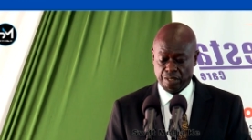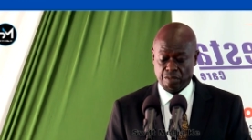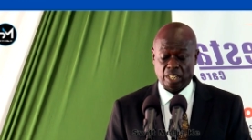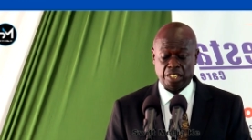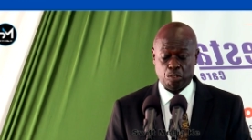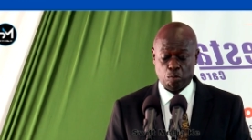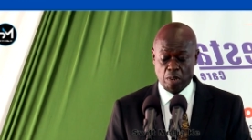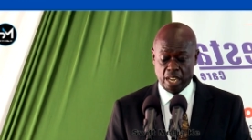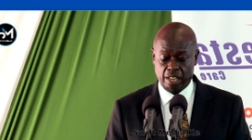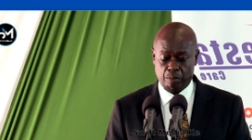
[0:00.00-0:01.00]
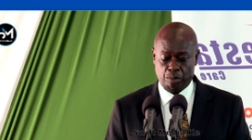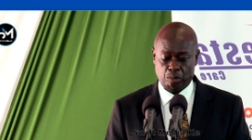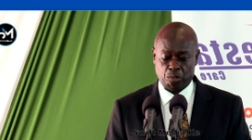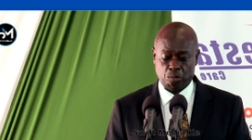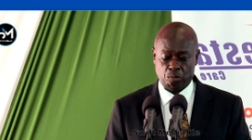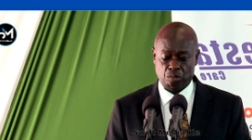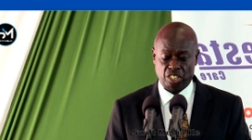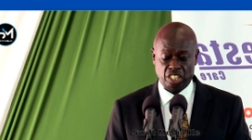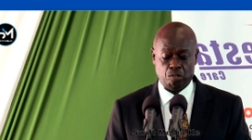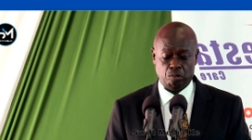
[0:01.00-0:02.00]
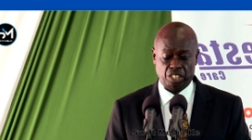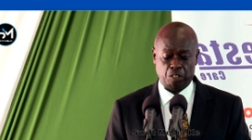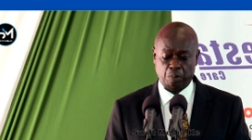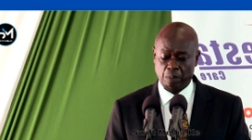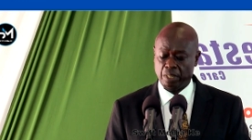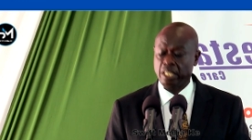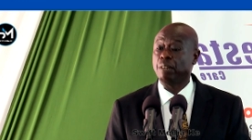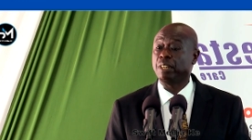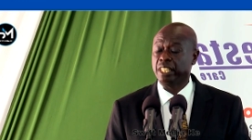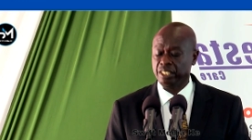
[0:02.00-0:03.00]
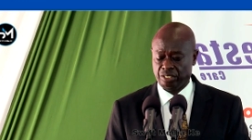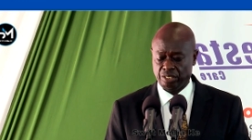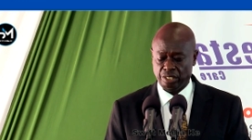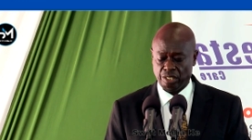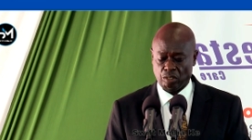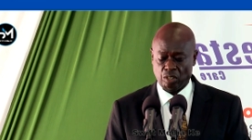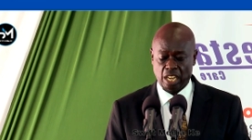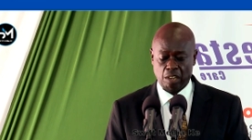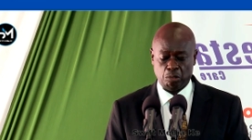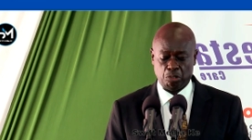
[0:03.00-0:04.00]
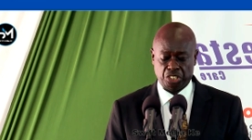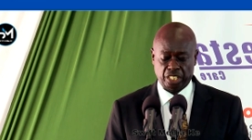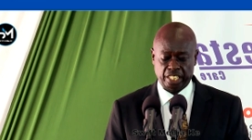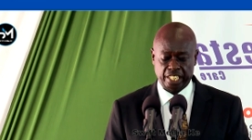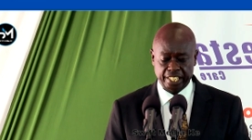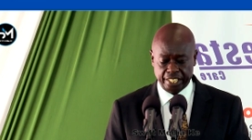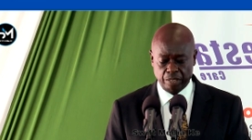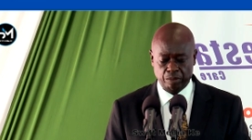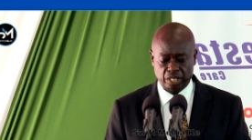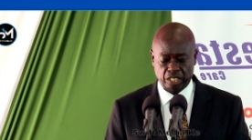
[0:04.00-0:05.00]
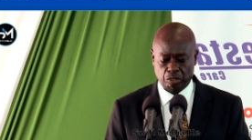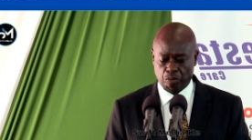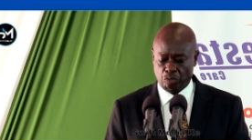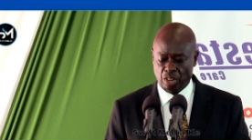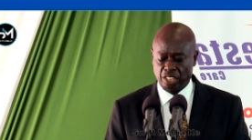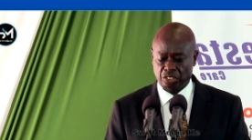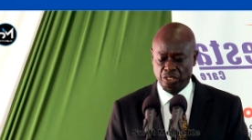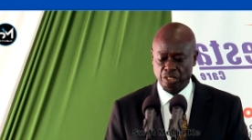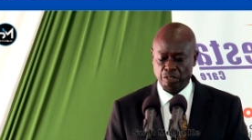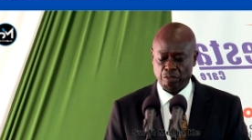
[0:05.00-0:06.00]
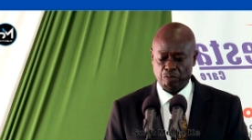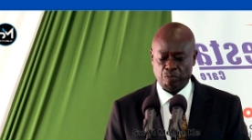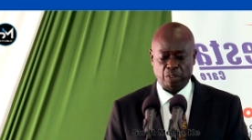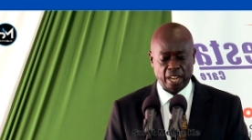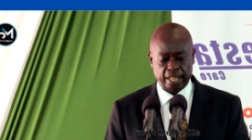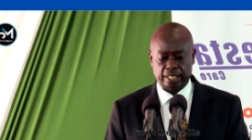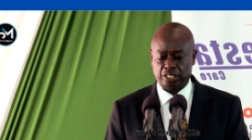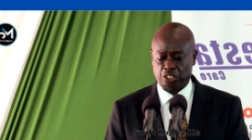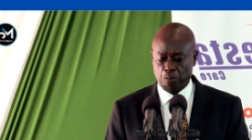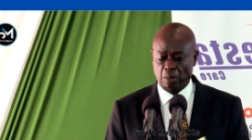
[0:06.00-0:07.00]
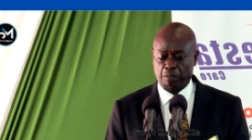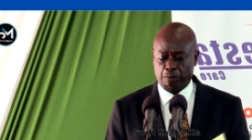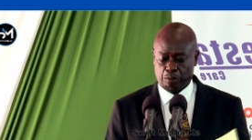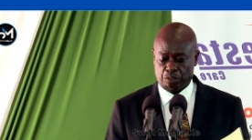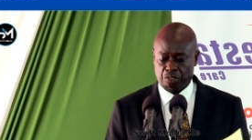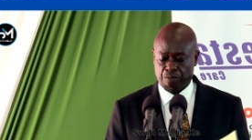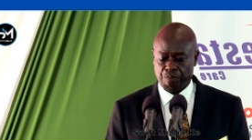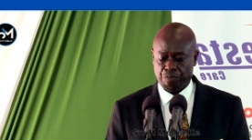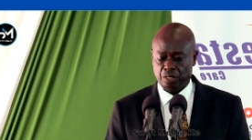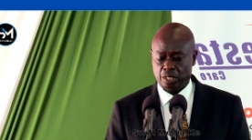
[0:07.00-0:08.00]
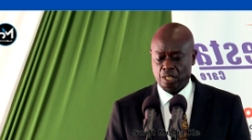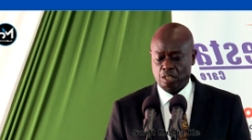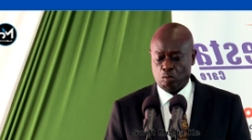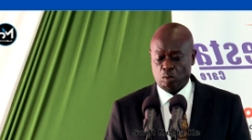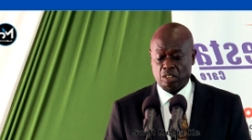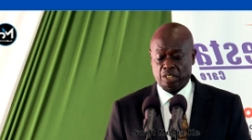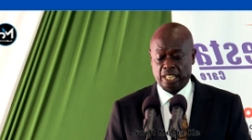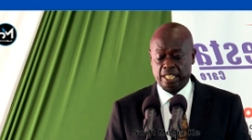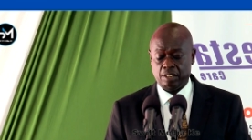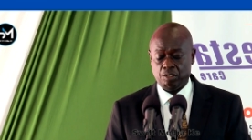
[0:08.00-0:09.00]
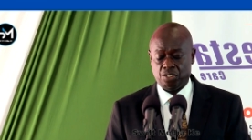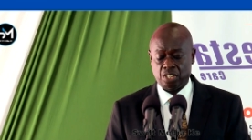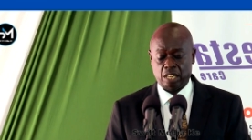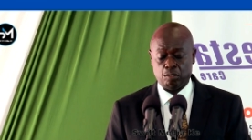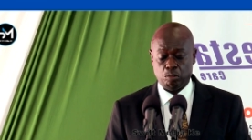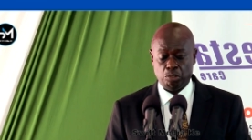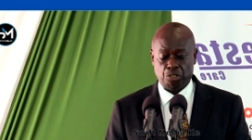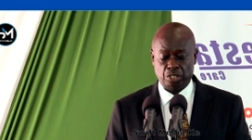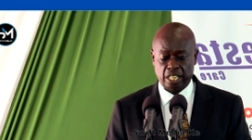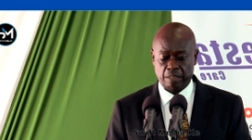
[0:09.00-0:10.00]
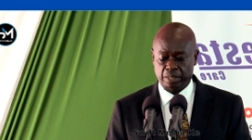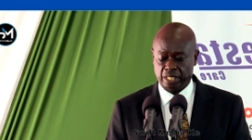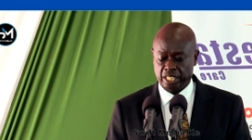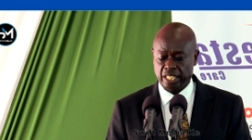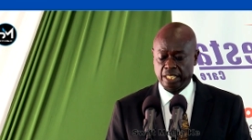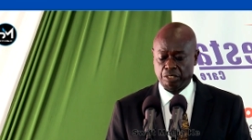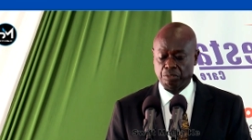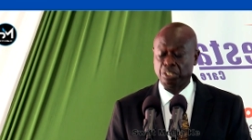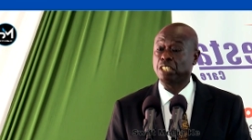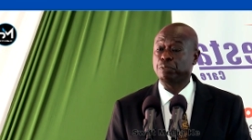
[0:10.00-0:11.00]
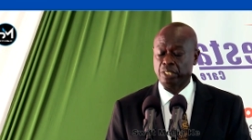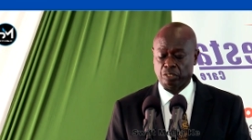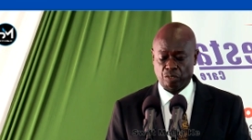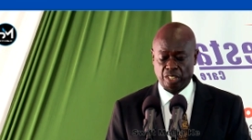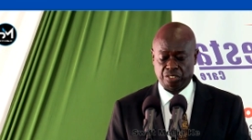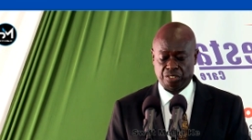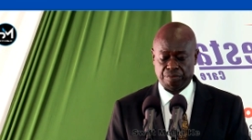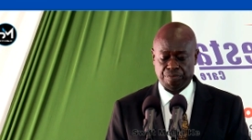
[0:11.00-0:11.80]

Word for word: That is why we also need to raise public awareness on how to check the genuineness of drugs via smartphones. While crackdowns are crucial in having dealers of such fake drugs,